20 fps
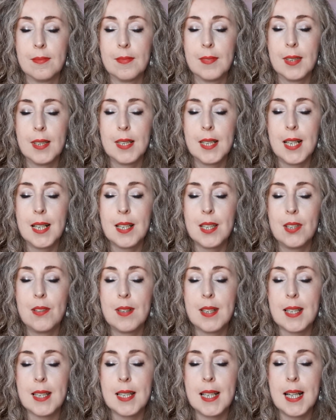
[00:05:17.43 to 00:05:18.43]
And as you
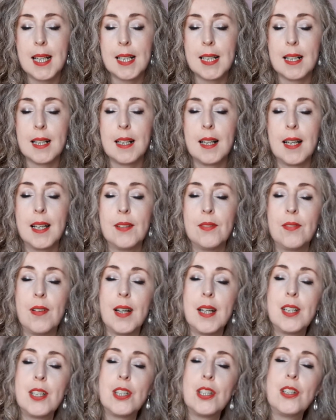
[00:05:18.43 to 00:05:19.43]
settle, I
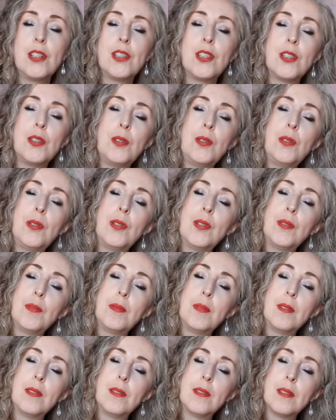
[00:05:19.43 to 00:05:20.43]
invite you to
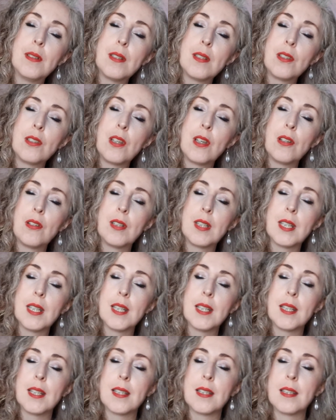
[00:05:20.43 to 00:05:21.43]
just
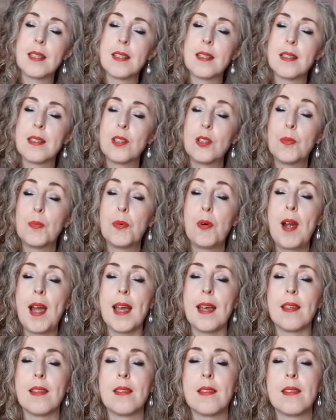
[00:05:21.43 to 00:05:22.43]
notice your
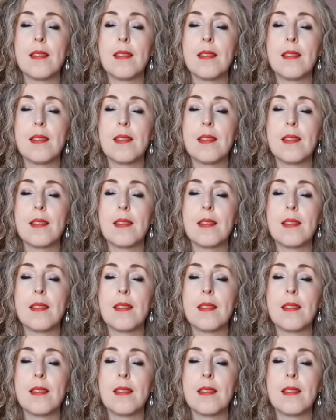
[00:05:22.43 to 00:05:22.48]
breath.